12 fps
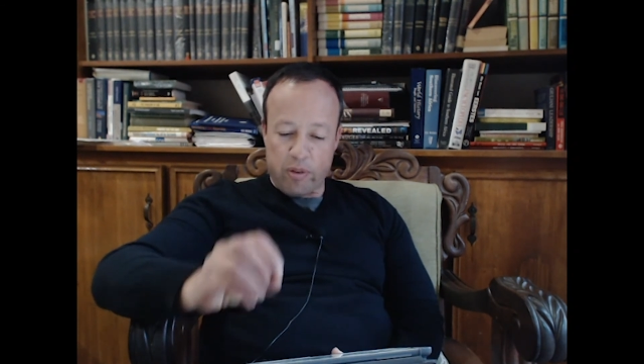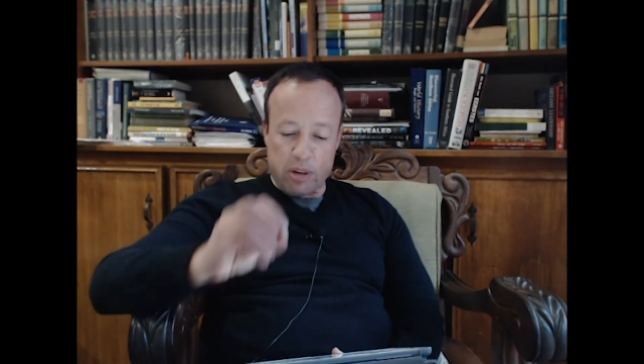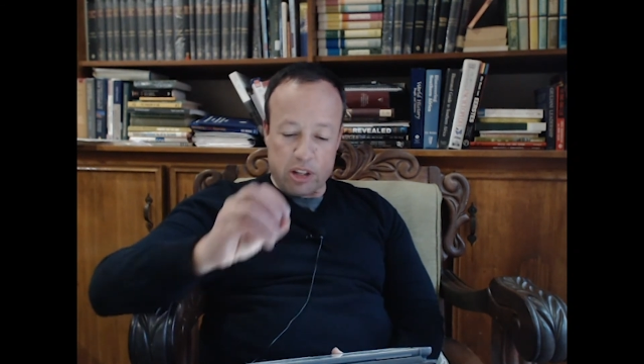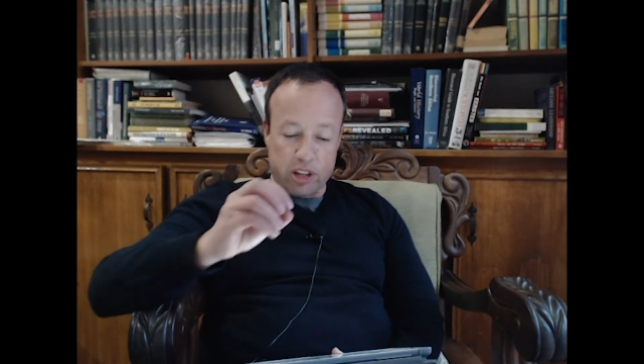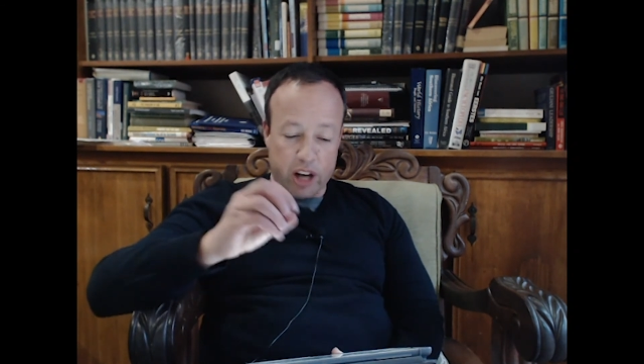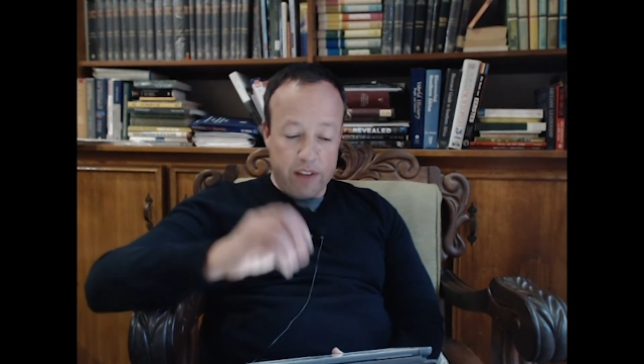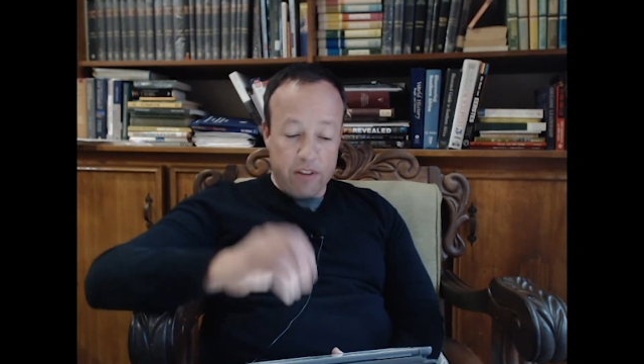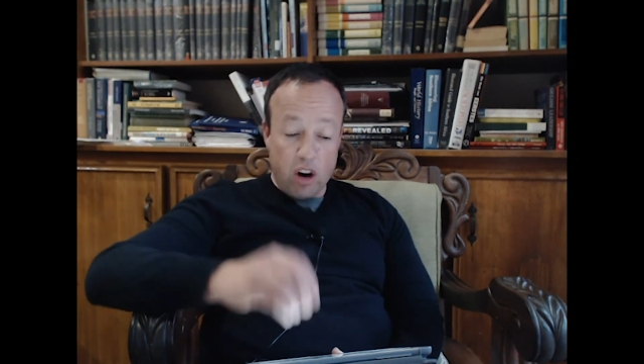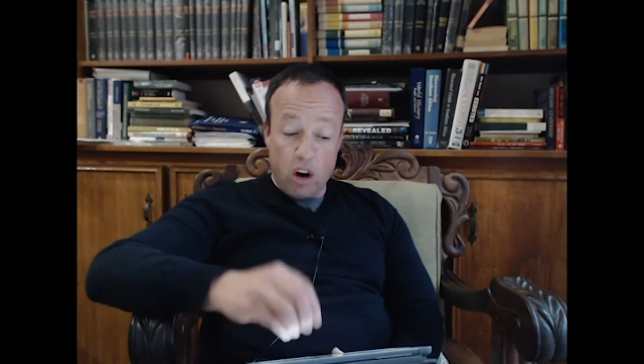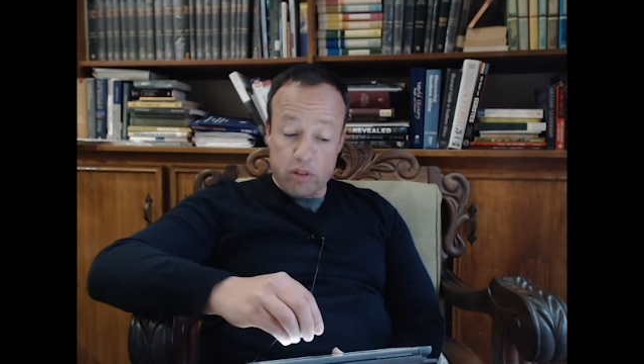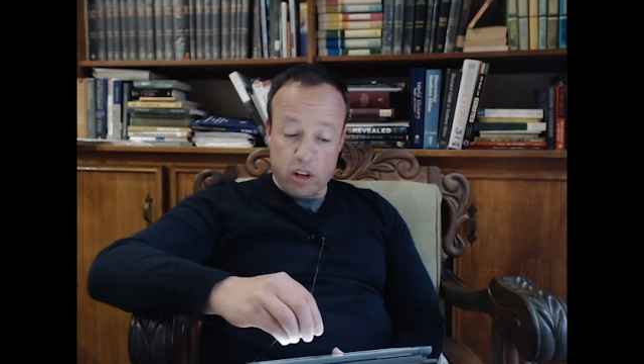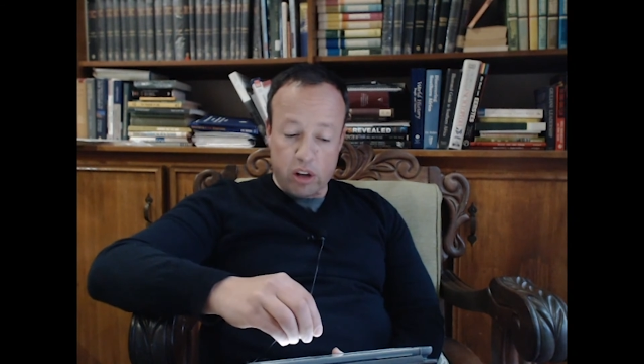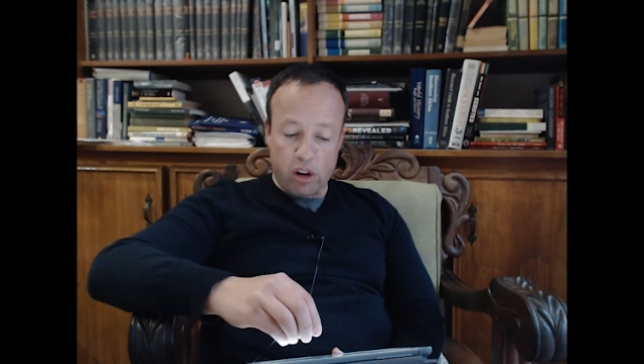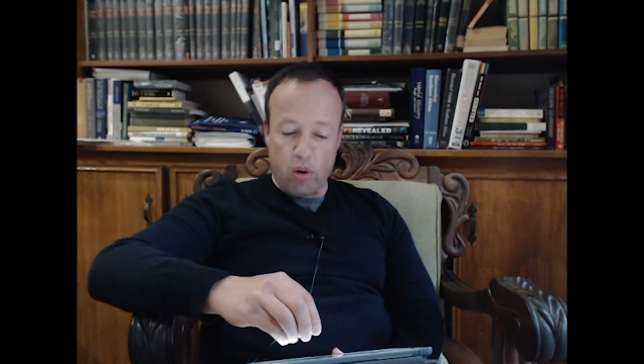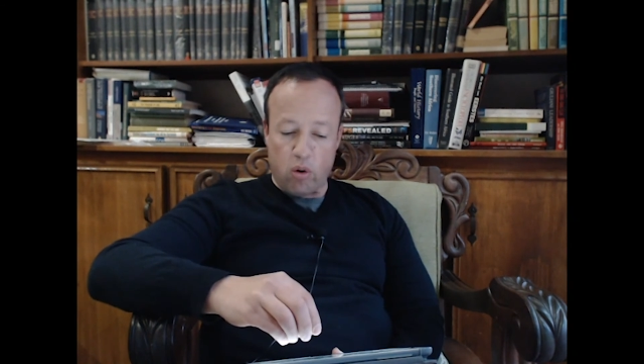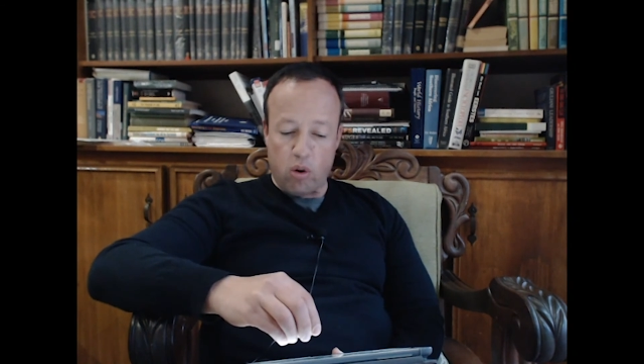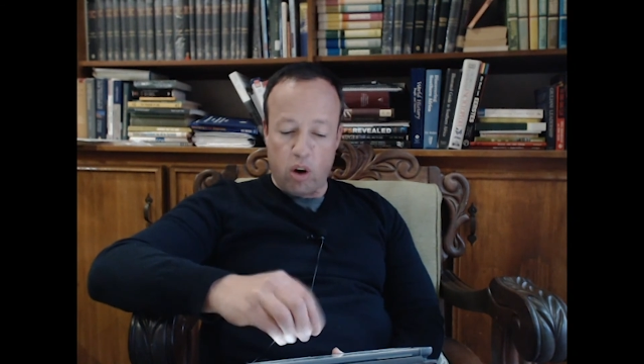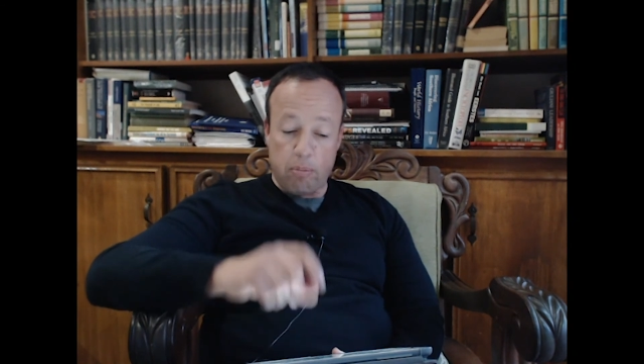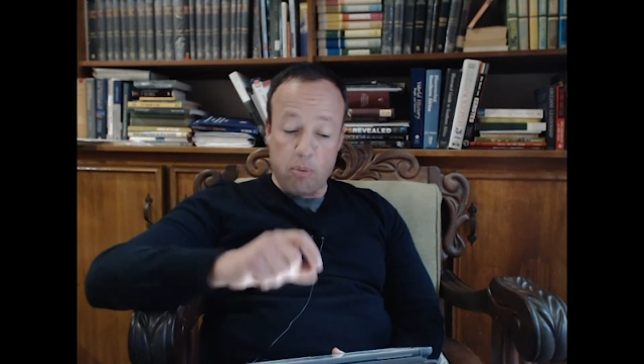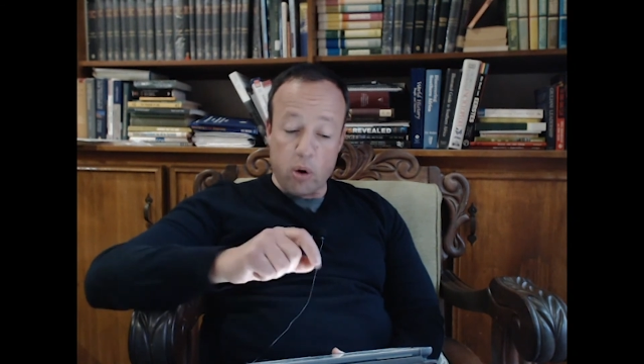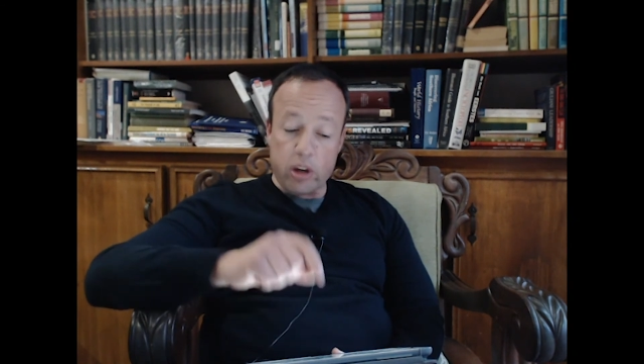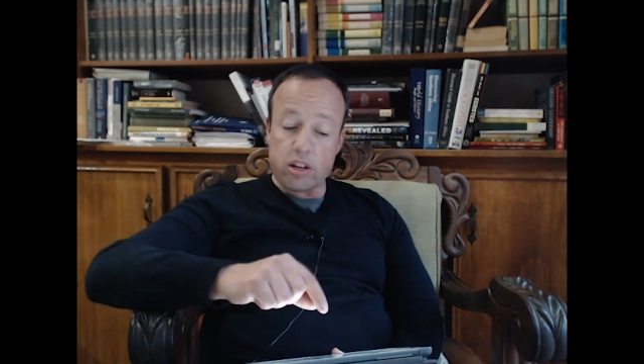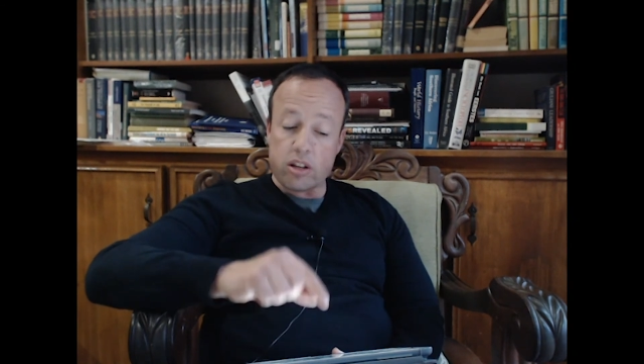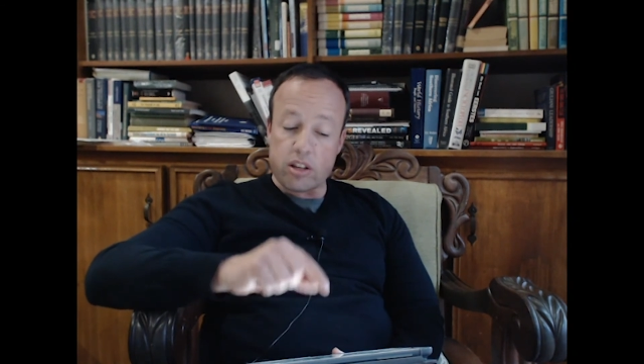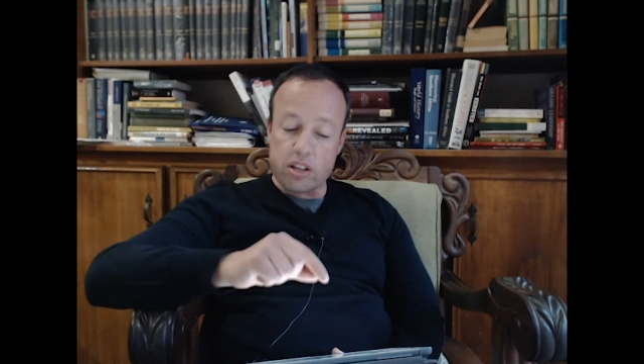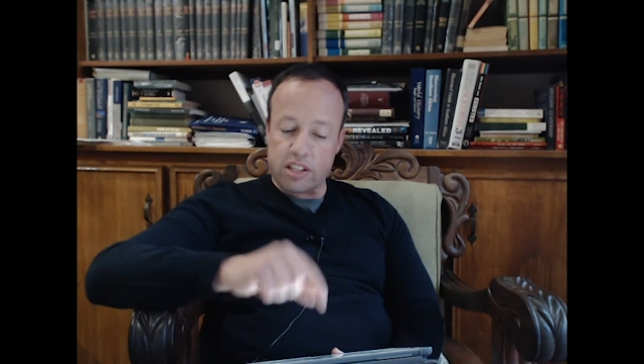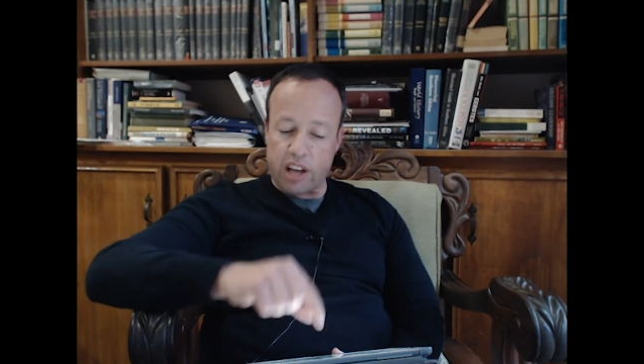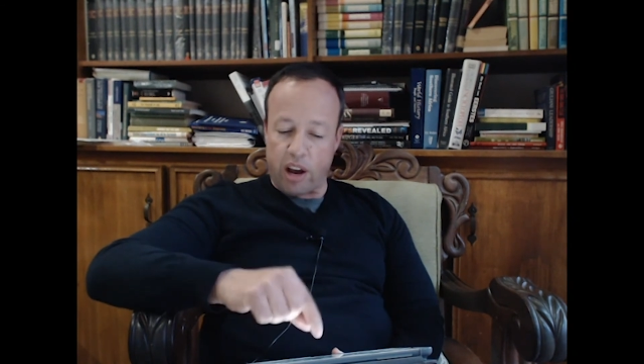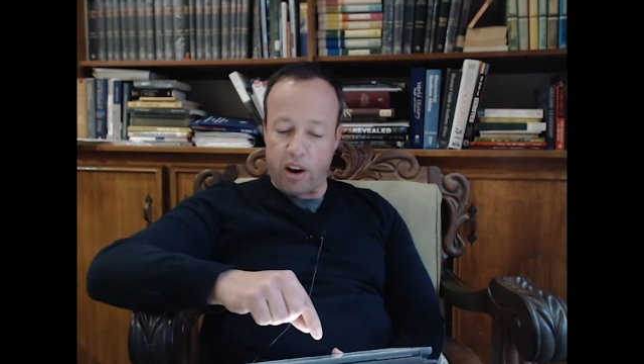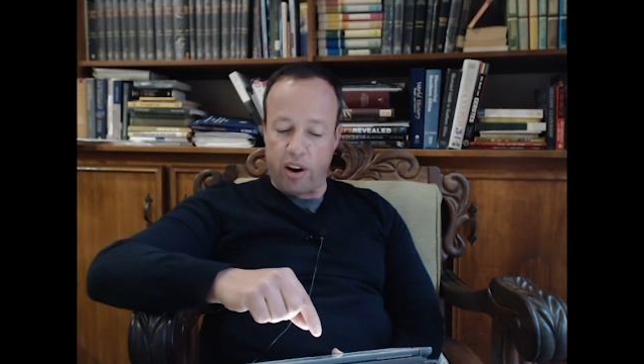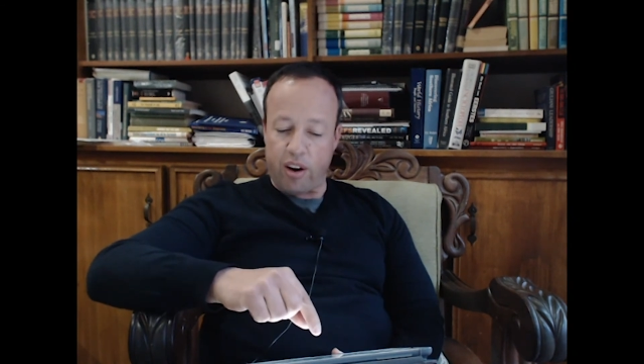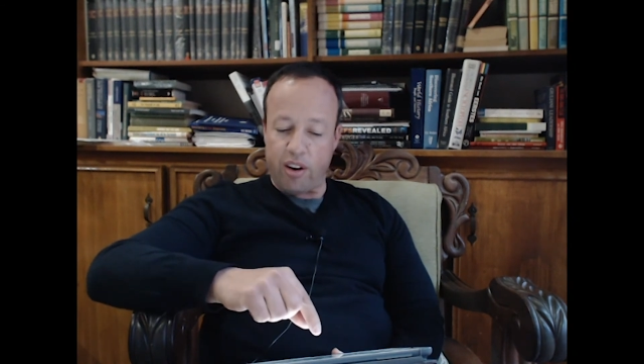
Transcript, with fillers: which came after the law, appointed the Son,